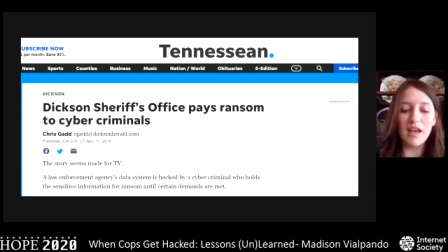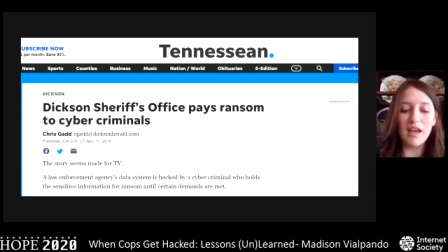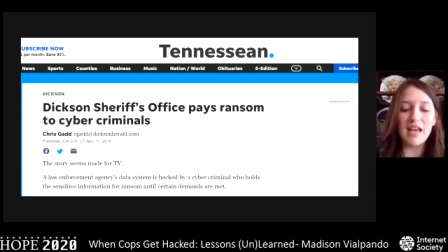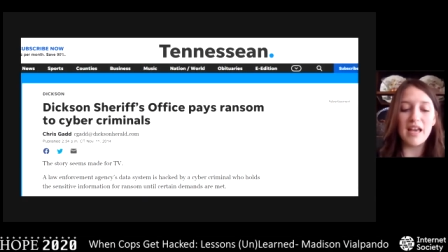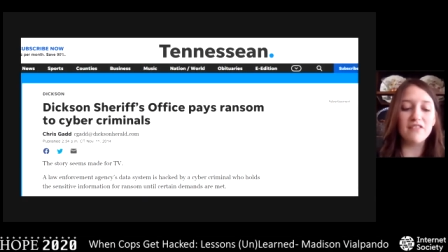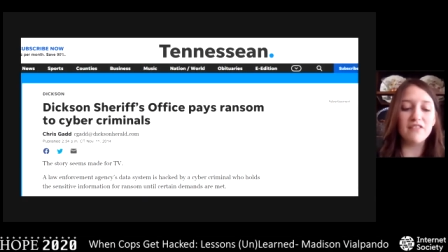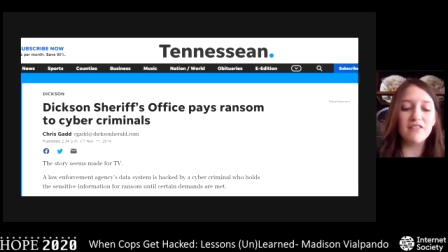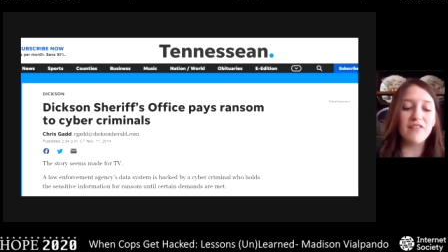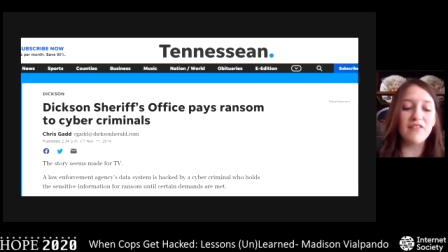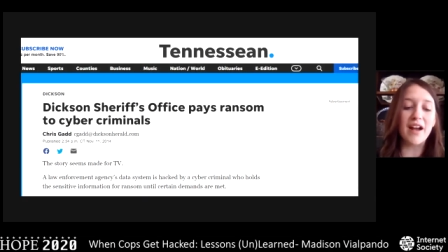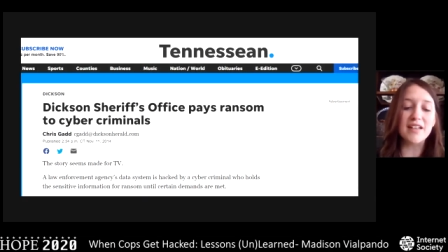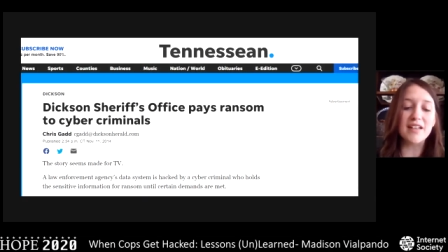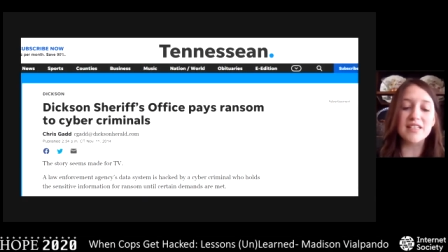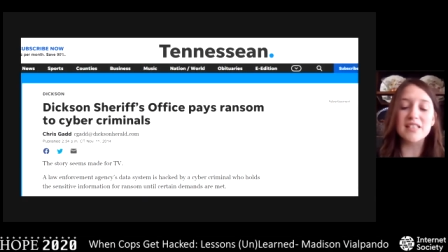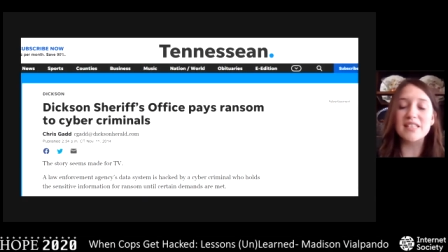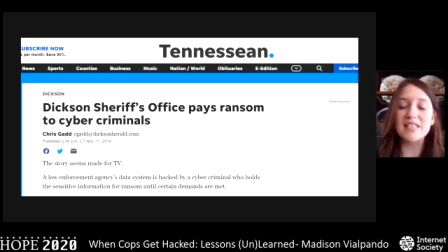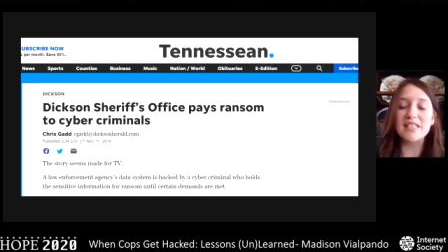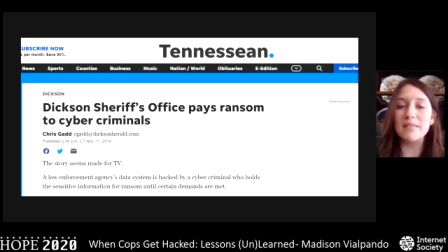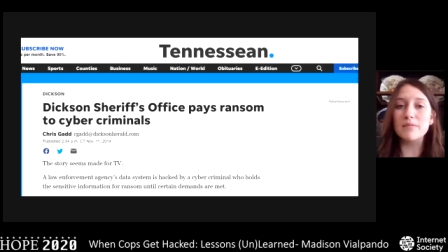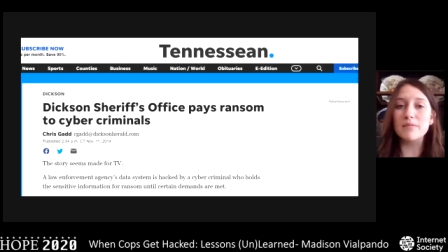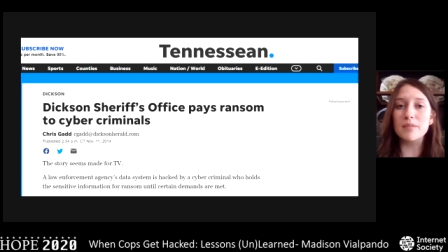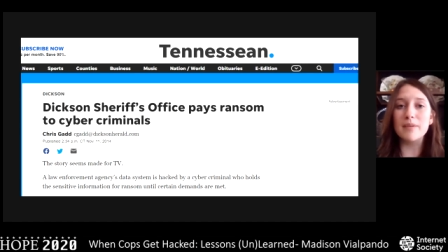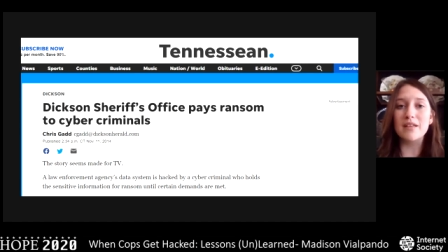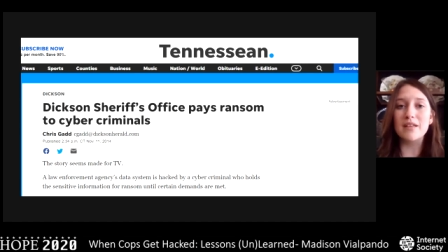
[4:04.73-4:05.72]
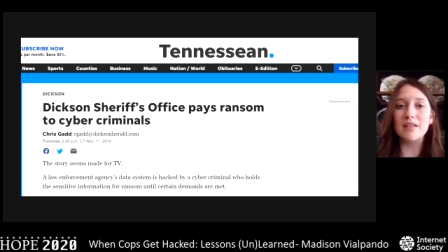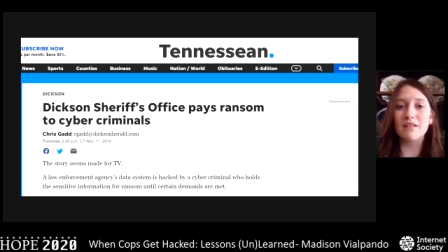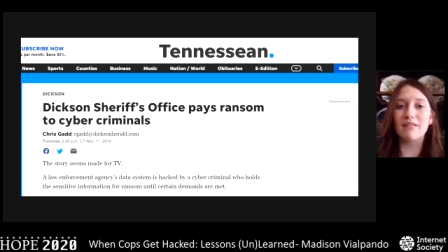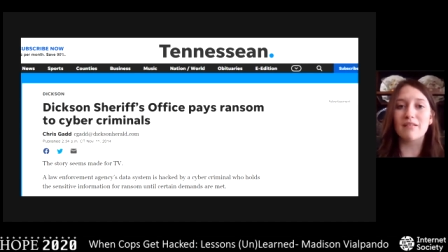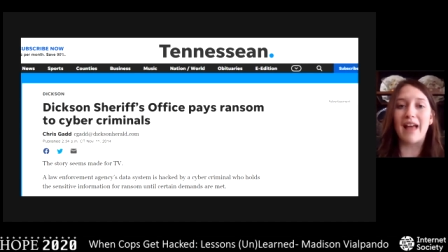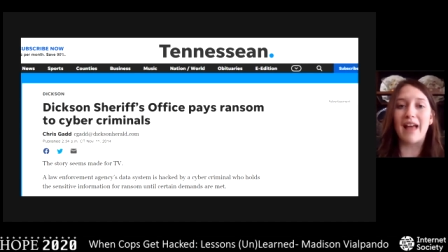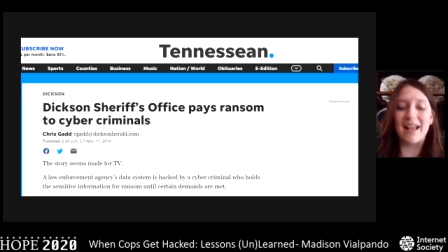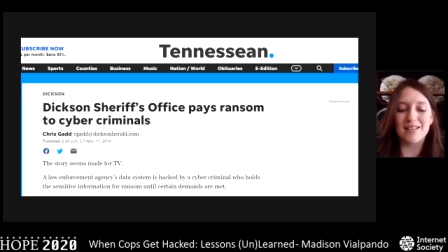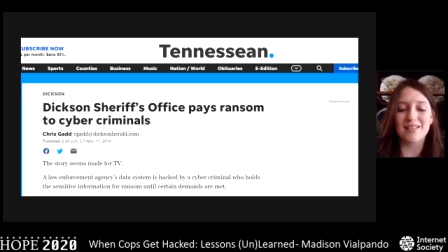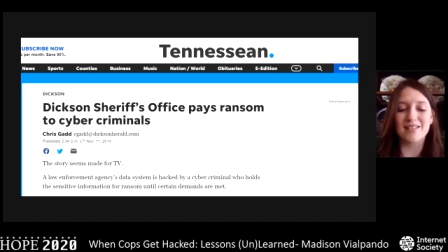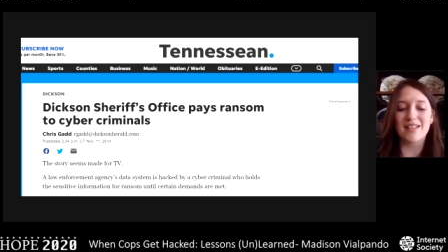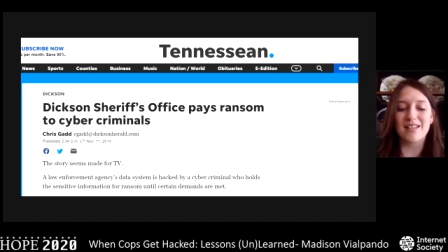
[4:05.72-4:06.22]
In fact, it seemed to be the
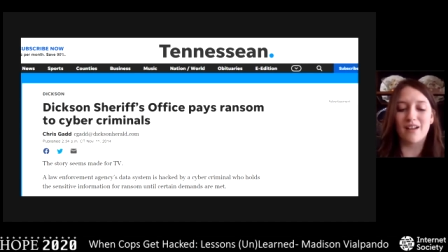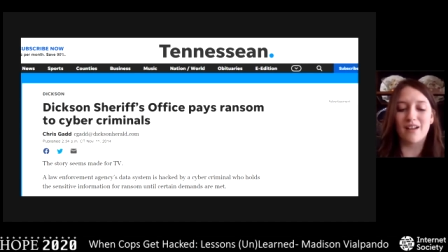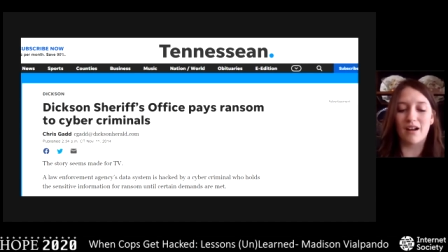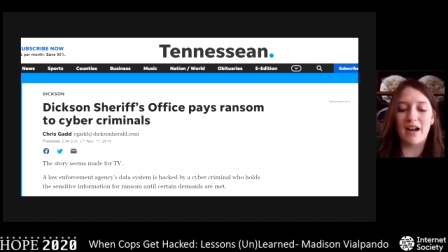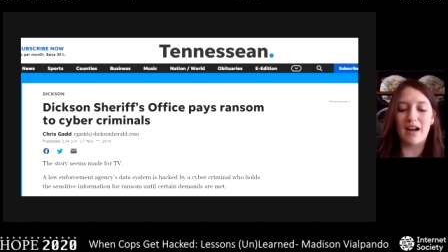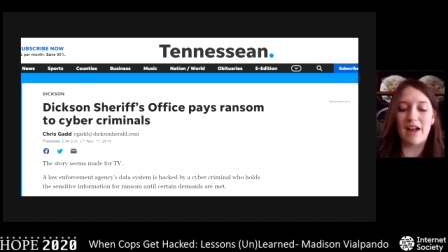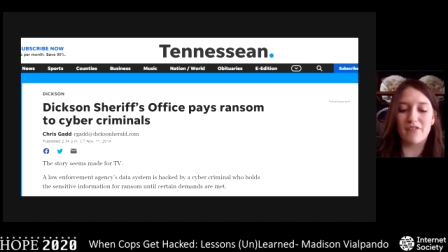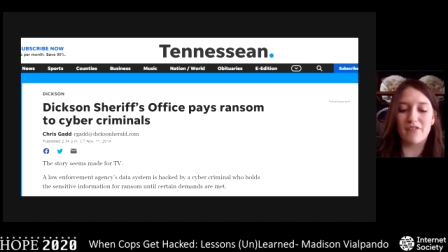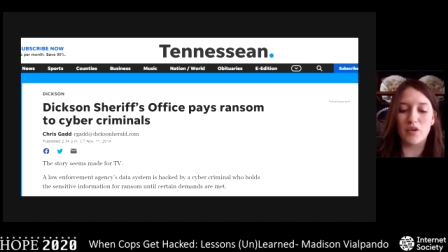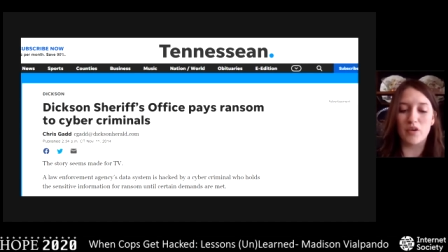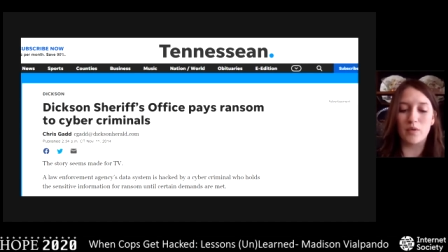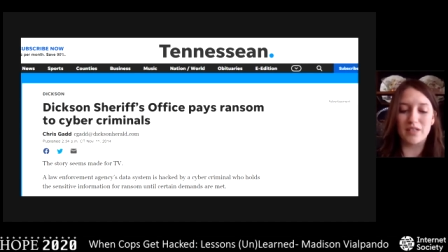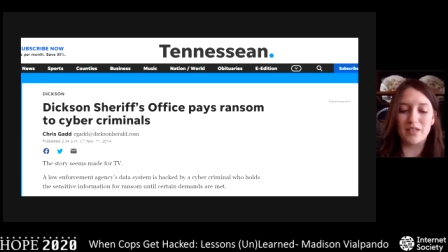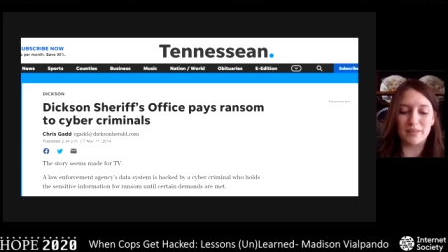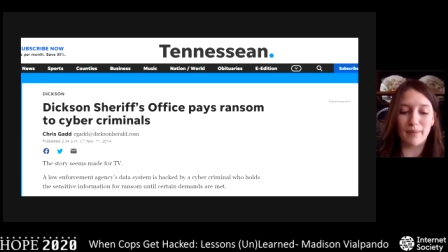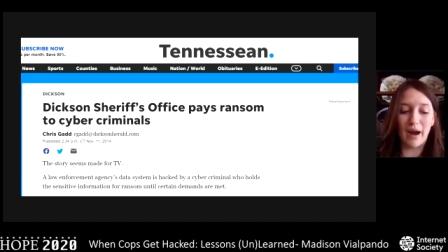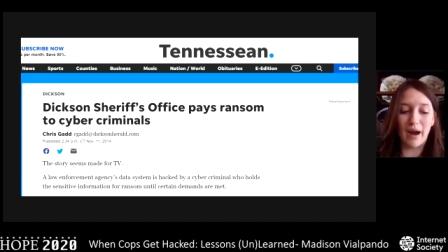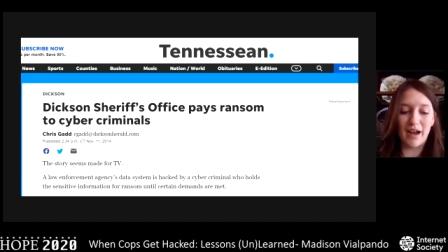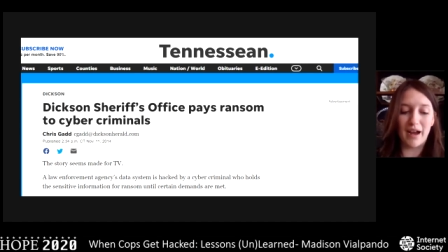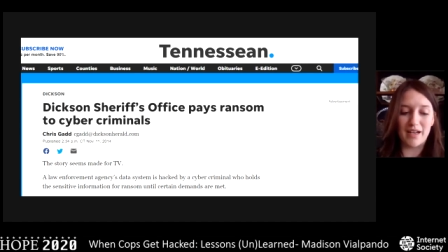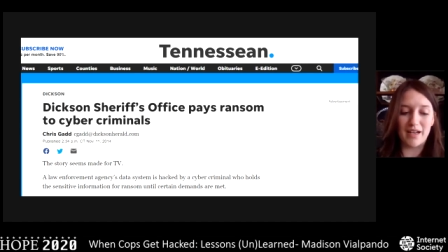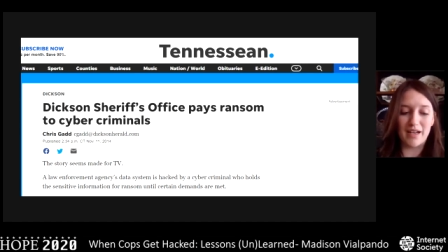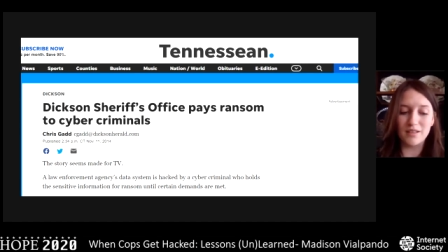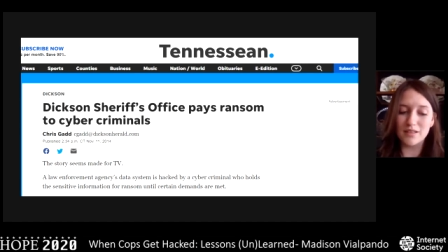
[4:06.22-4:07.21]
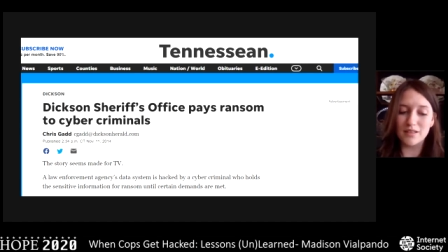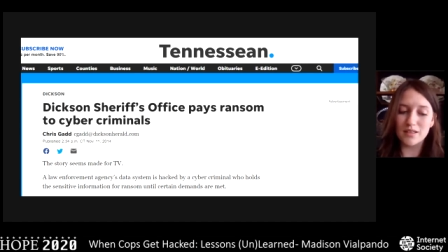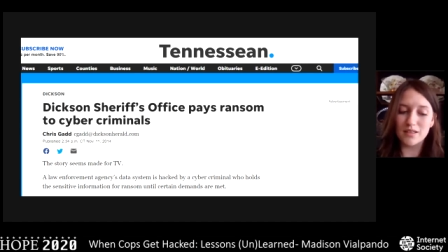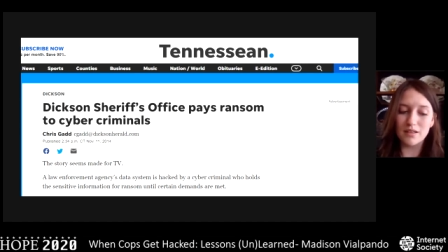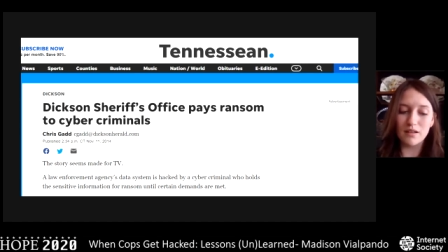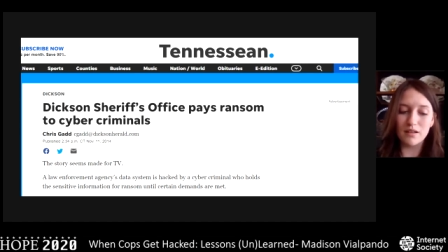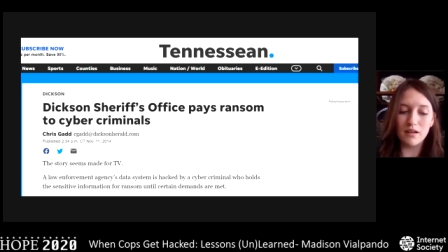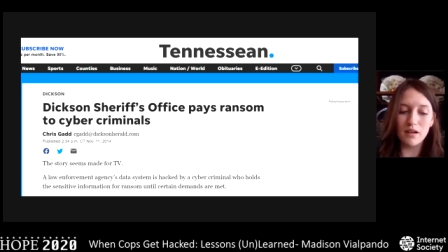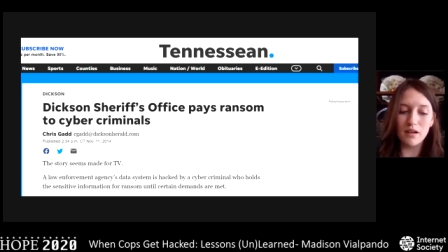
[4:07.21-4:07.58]
last thing on everyone's mind.